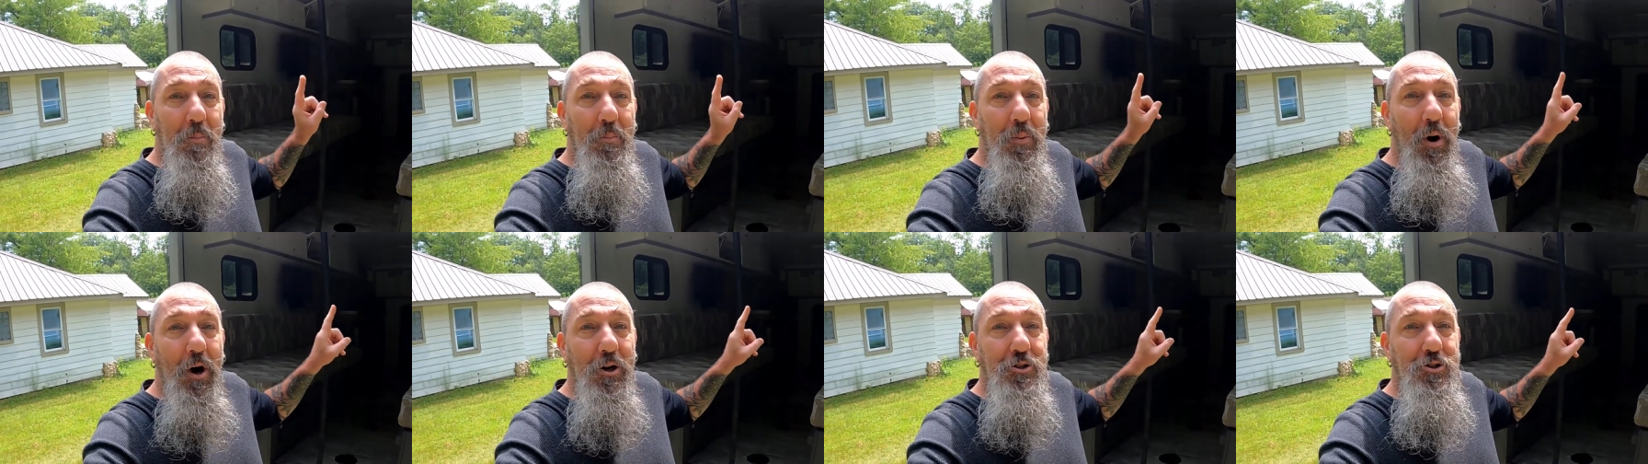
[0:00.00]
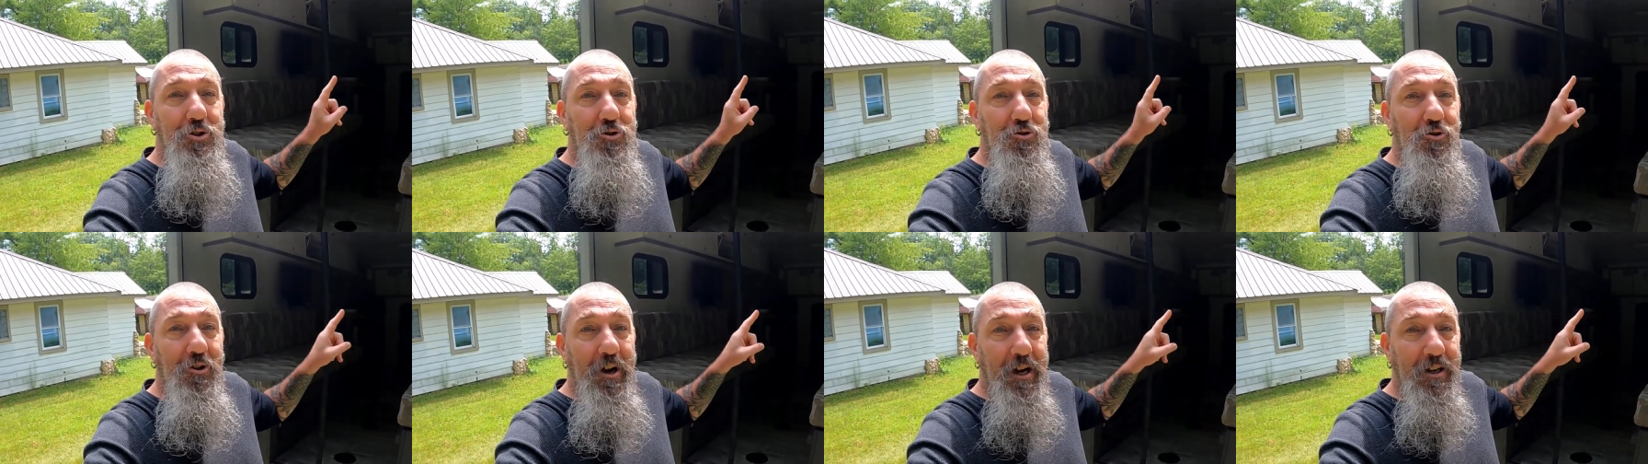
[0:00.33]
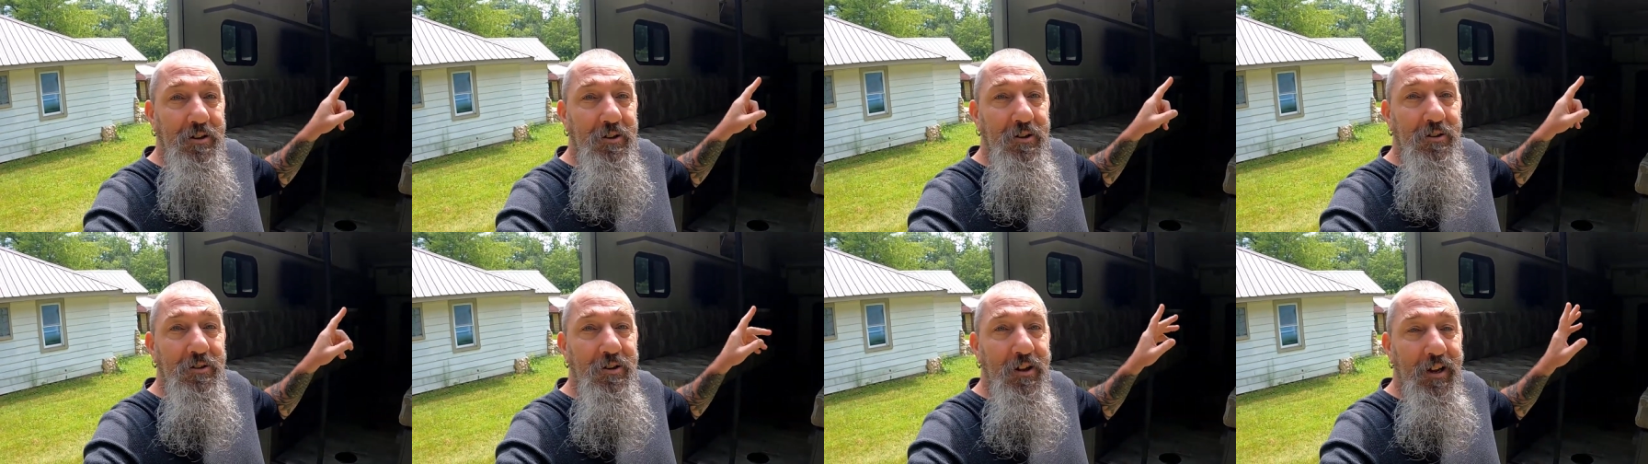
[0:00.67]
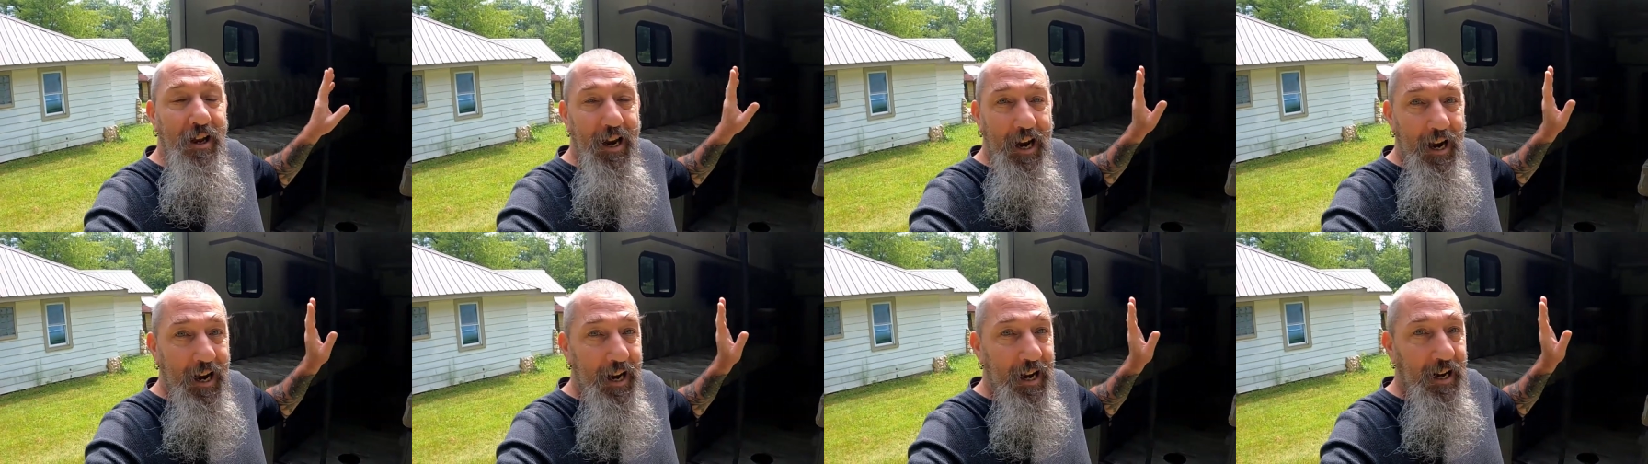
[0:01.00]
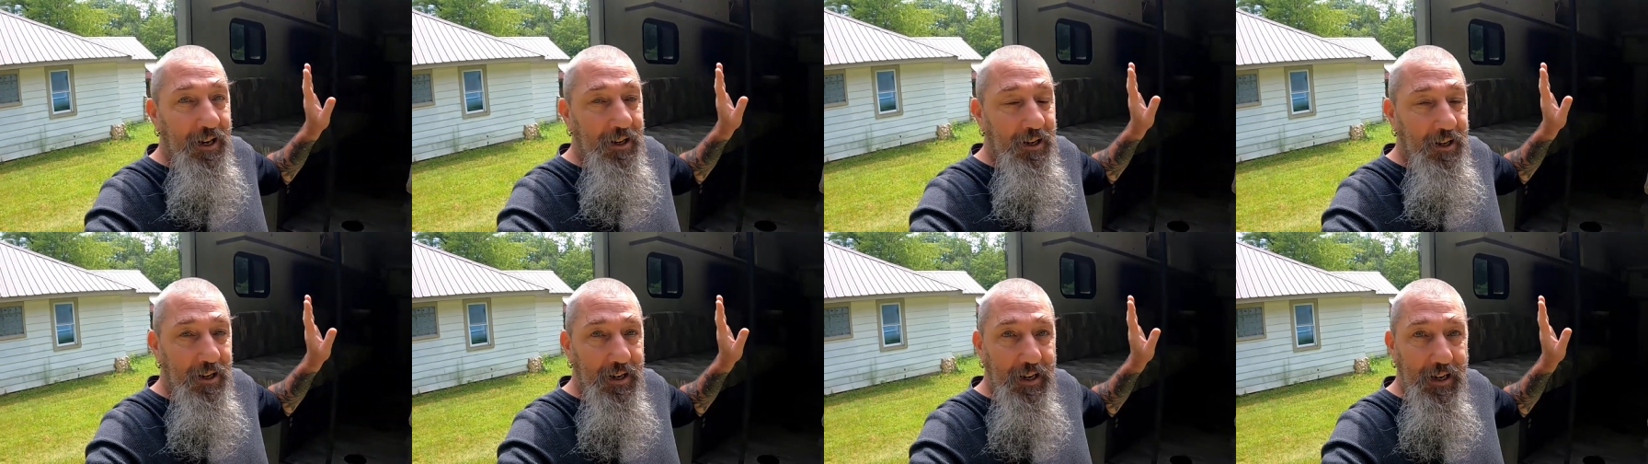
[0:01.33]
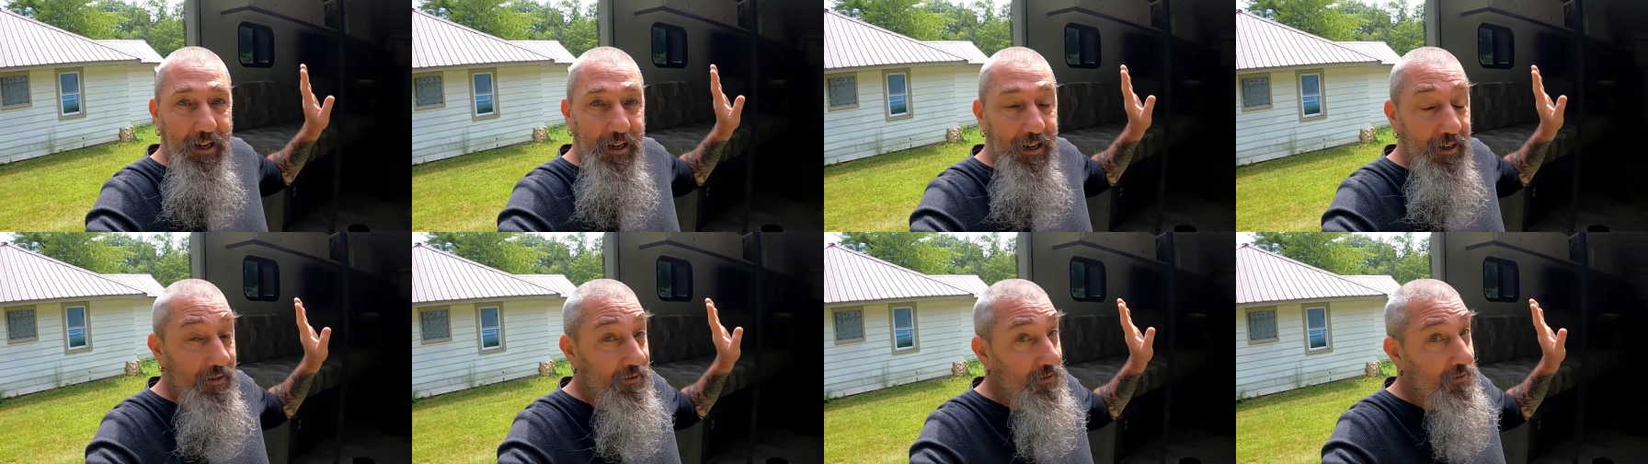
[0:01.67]
bug screen, and
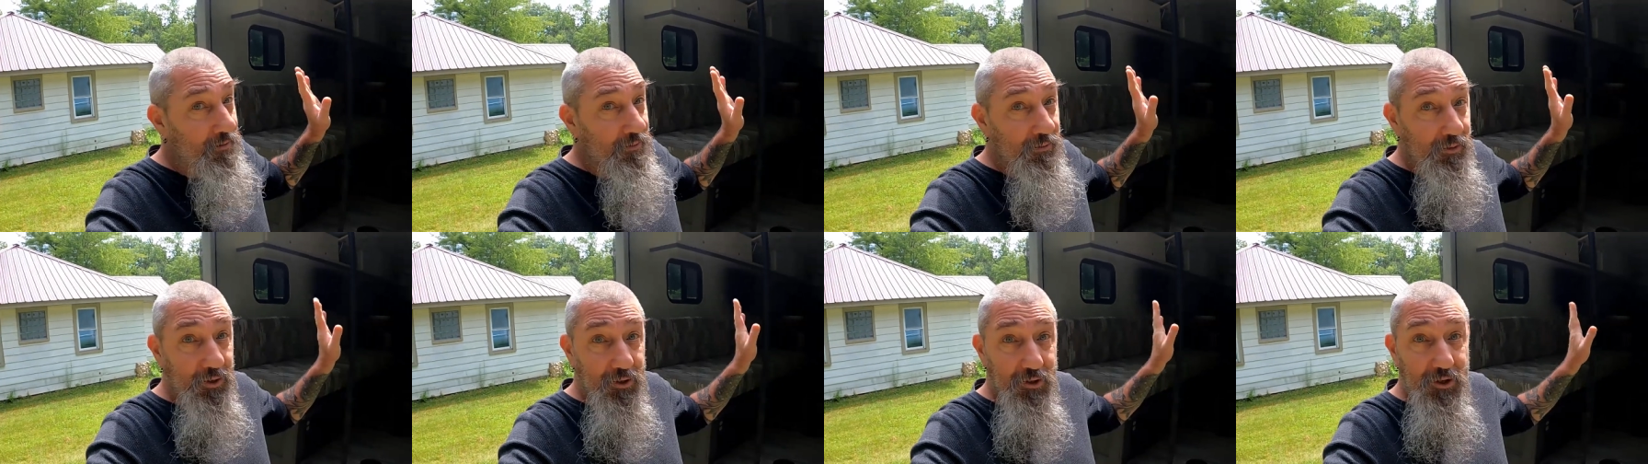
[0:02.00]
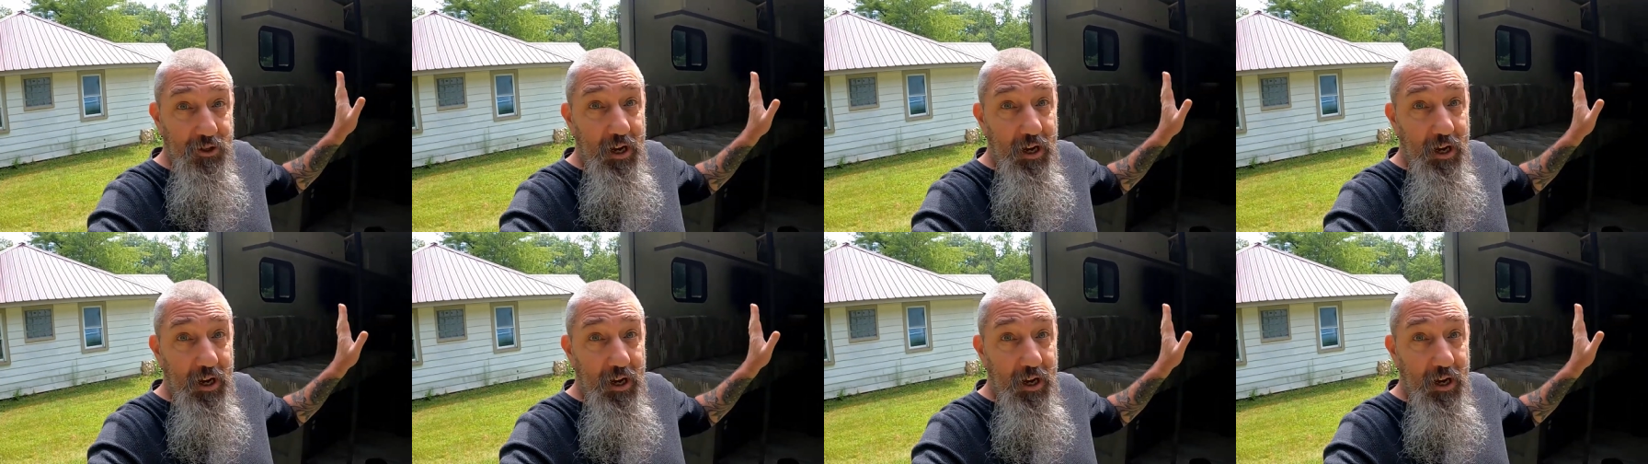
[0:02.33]
the